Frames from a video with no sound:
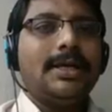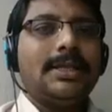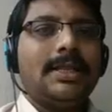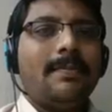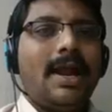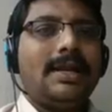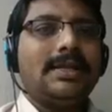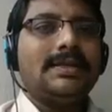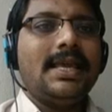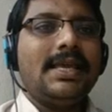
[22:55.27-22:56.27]
The
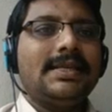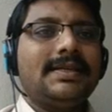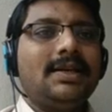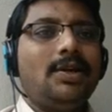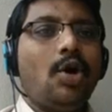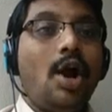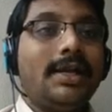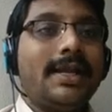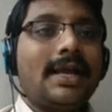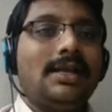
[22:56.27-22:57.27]
matrix A is
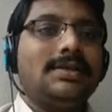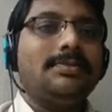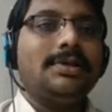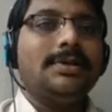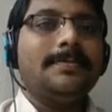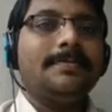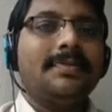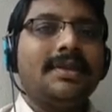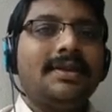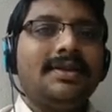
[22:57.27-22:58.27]
not diagonalizable.
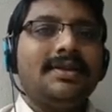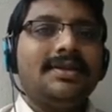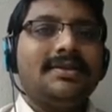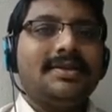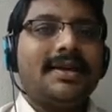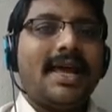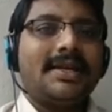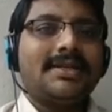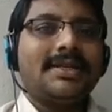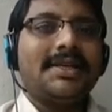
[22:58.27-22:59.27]
So
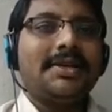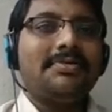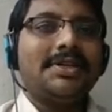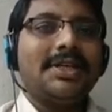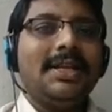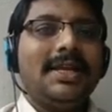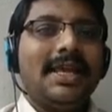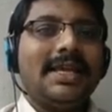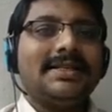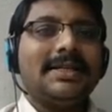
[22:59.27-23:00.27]
characteristic equation
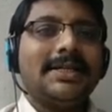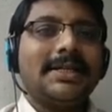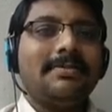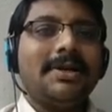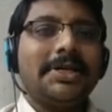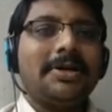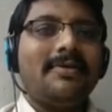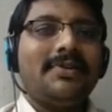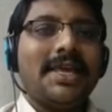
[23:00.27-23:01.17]
is a determinant of